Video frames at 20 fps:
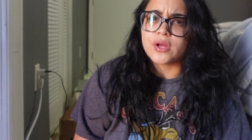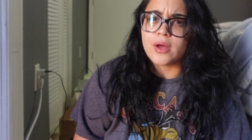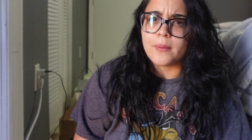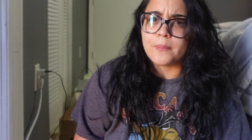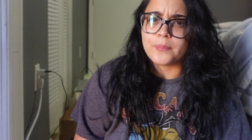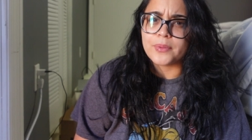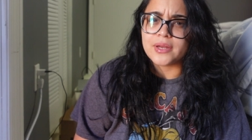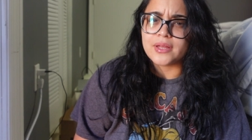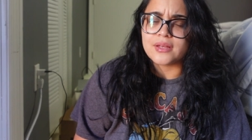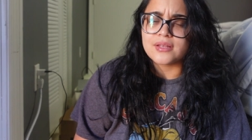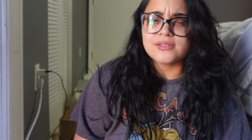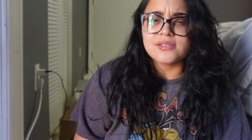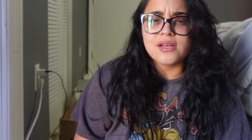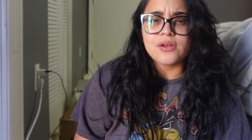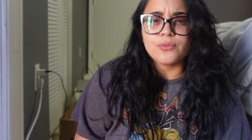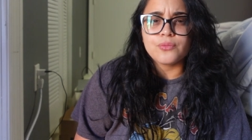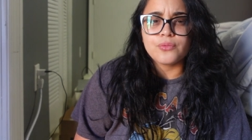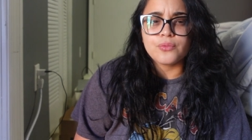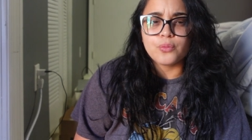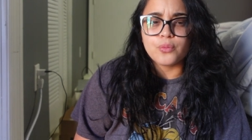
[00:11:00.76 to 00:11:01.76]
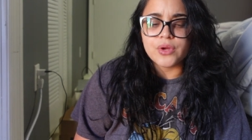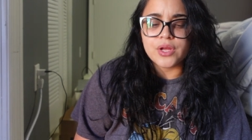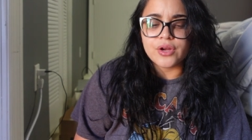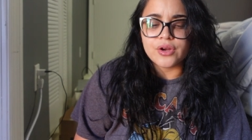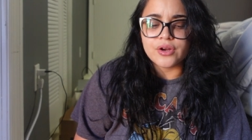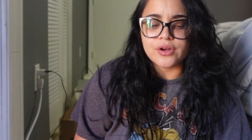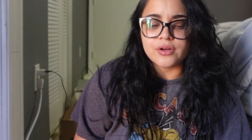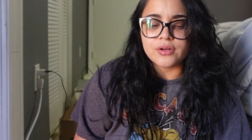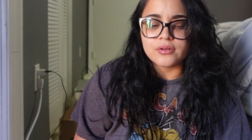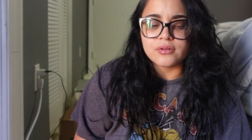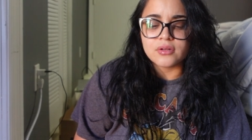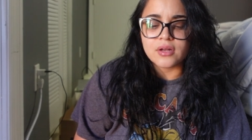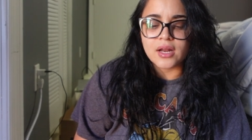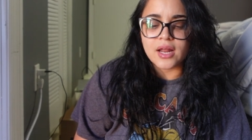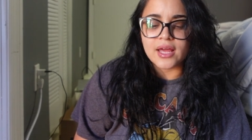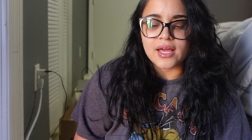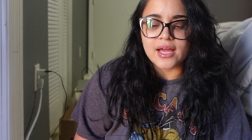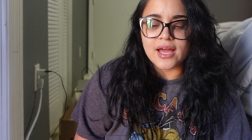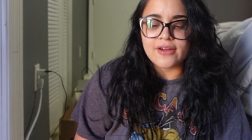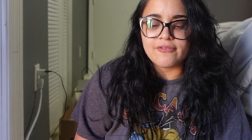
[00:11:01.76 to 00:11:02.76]
company. Is that weird?
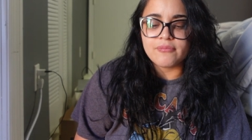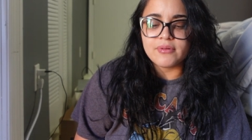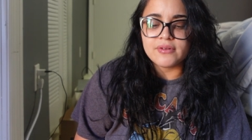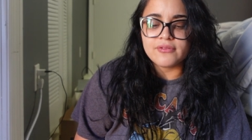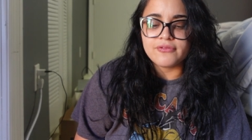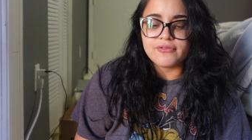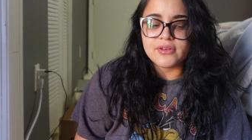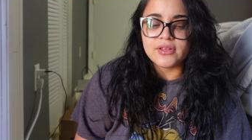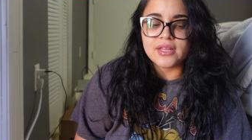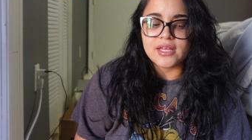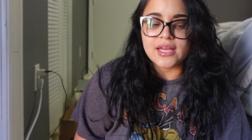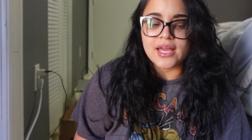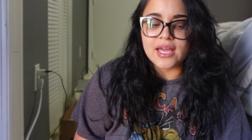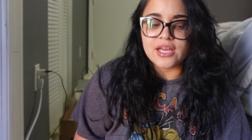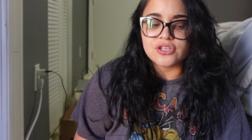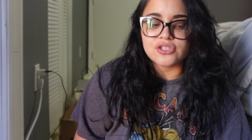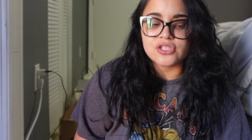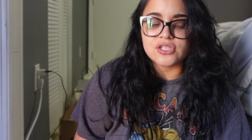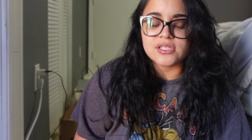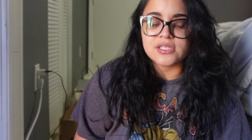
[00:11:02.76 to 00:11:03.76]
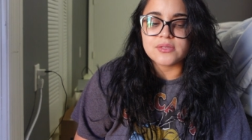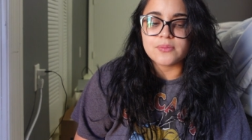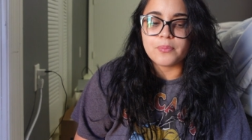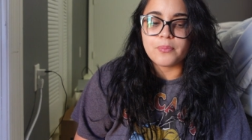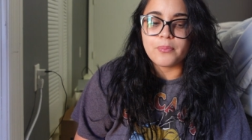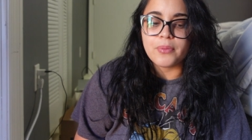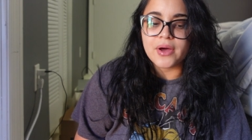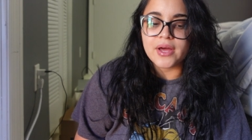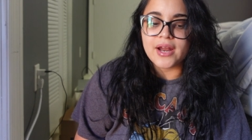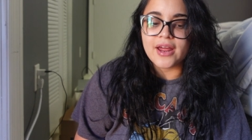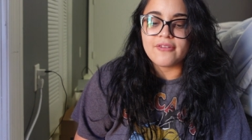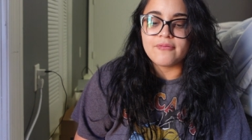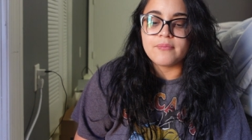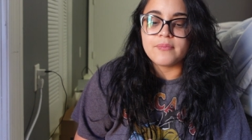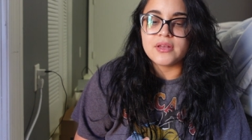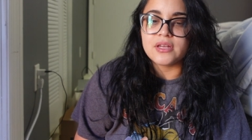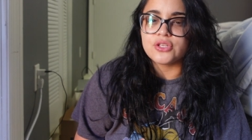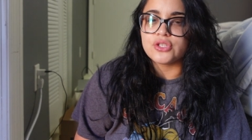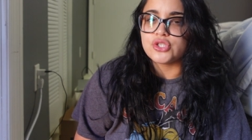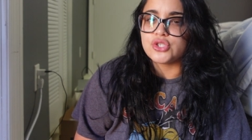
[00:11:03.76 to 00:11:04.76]
Like, I've been feeling anxious, but I've
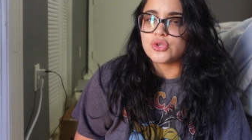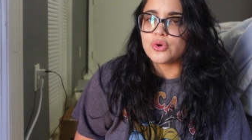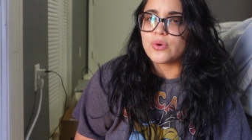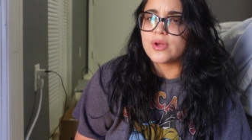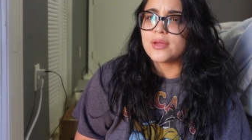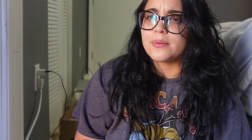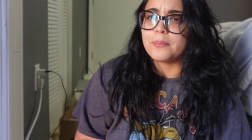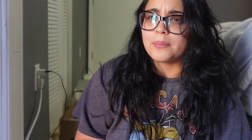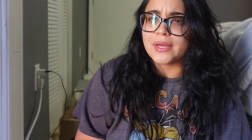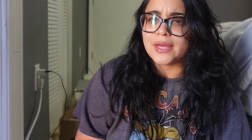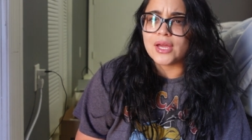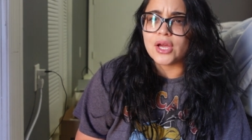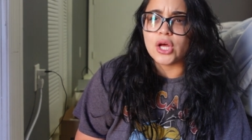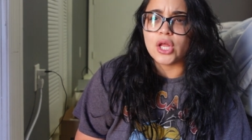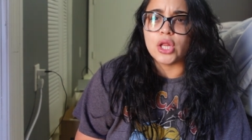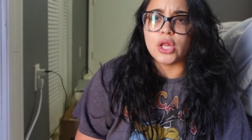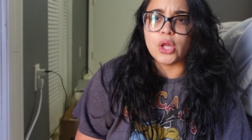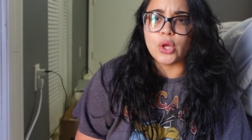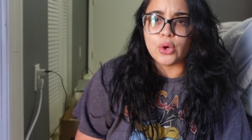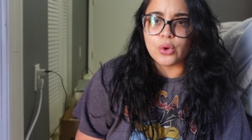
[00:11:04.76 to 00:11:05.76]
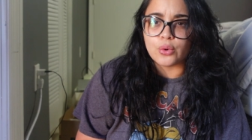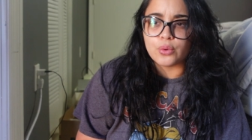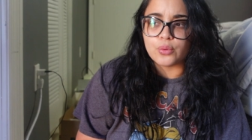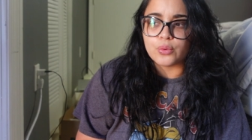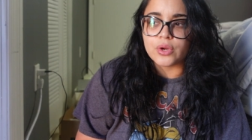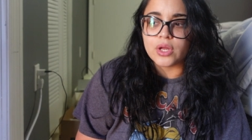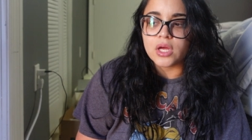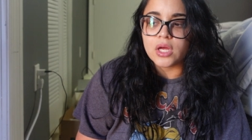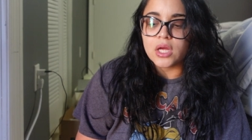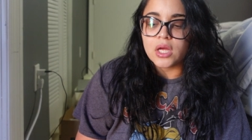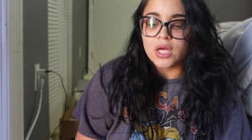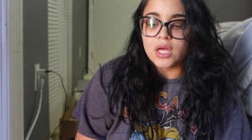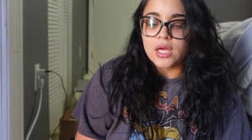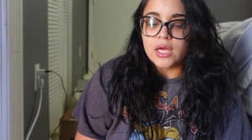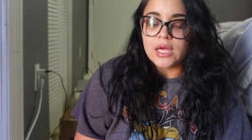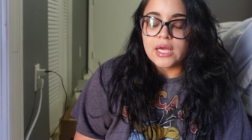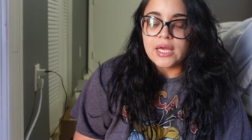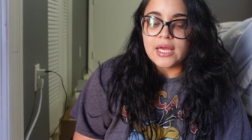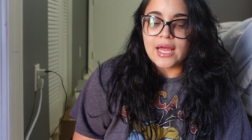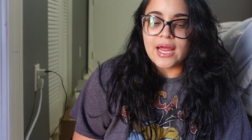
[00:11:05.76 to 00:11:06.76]
been enjoying being alone
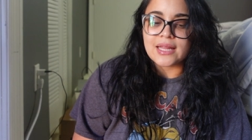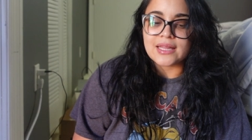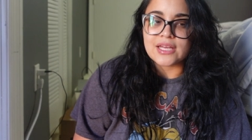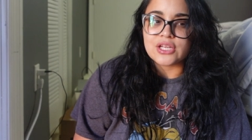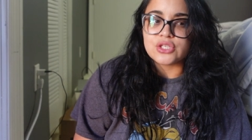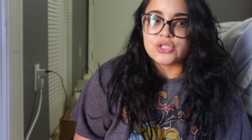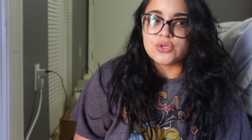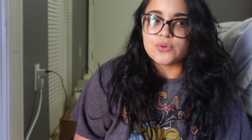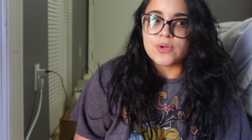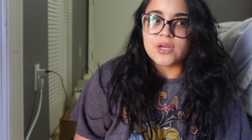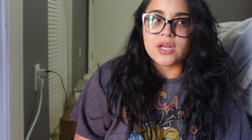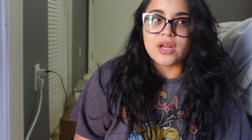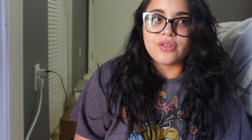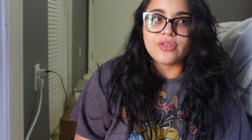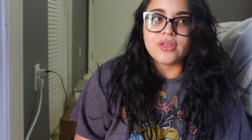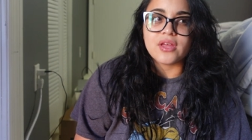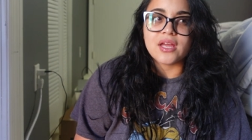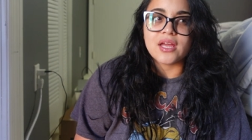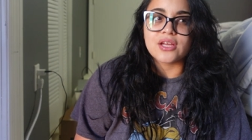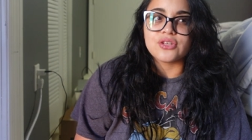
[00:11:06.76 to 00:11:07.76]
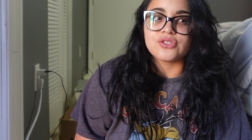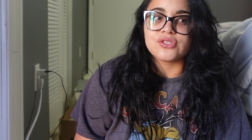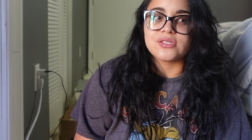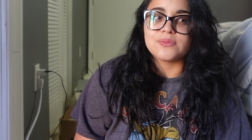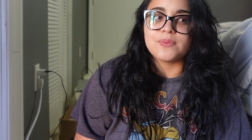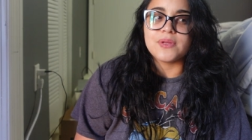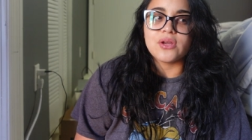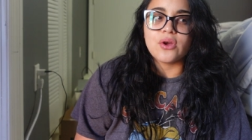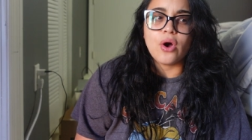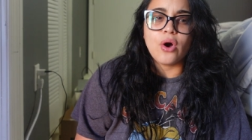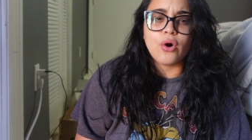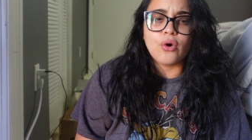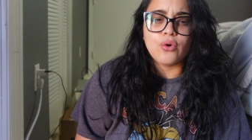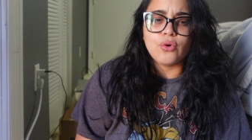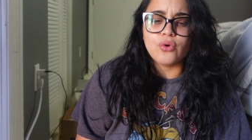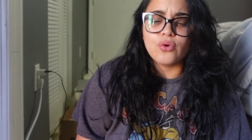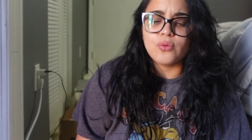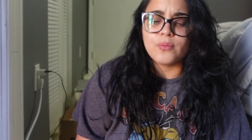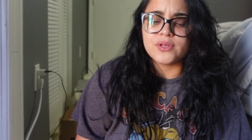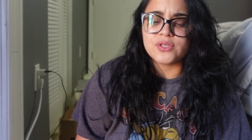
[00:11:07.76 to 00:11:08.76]
and like doing nothing and just being
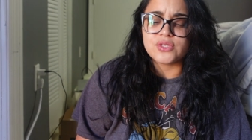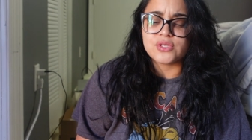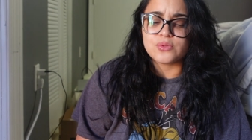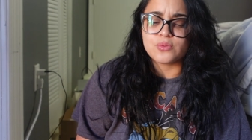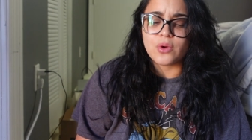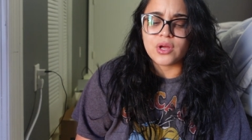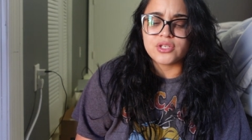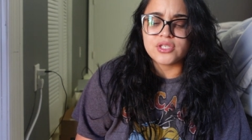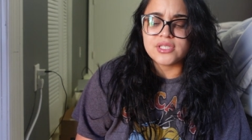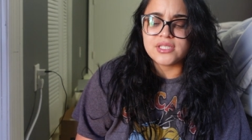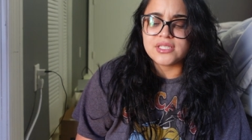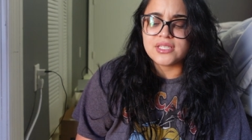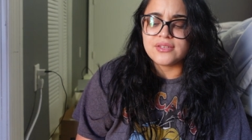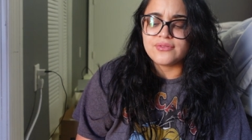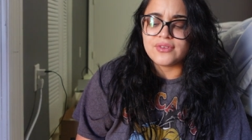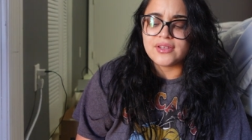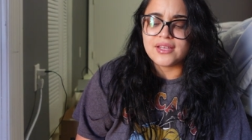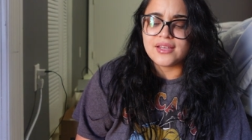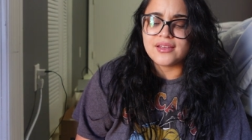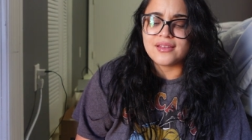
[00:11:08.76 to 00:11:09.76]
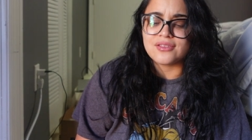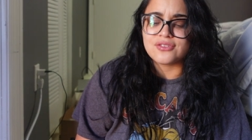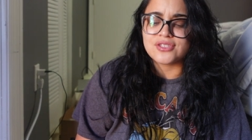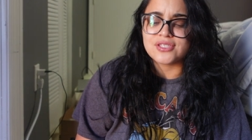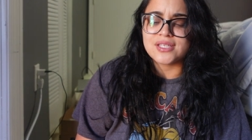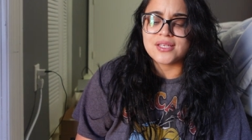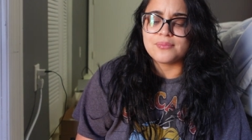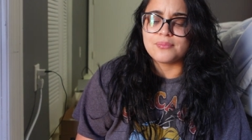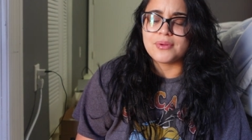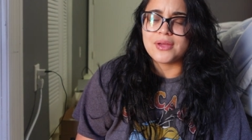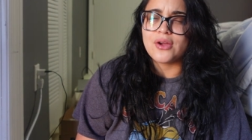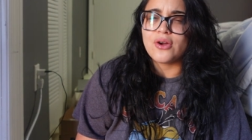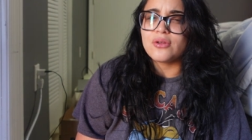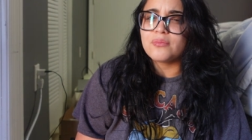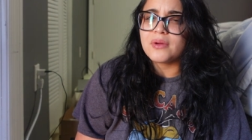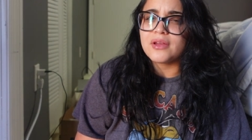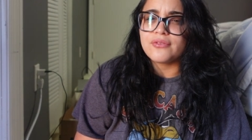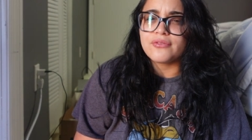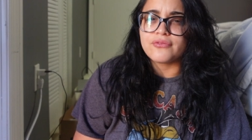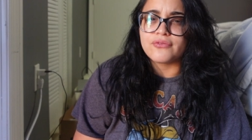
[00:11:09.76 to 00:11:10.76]
home and just watching TV and just like being
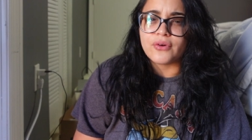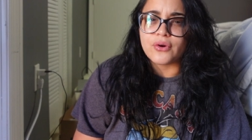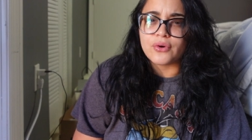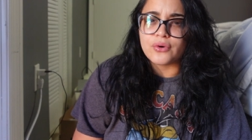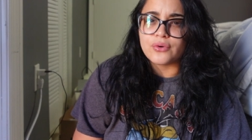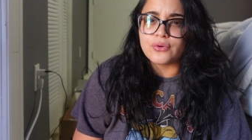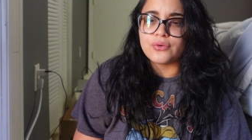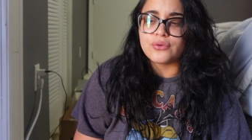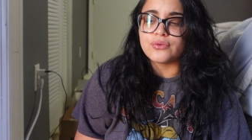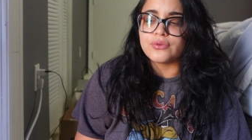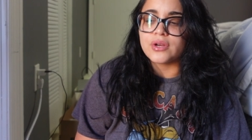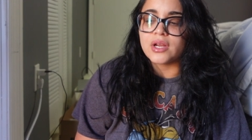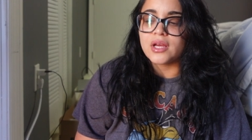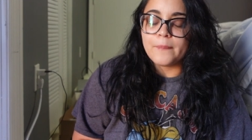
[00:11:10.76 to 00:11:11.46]
on my phone.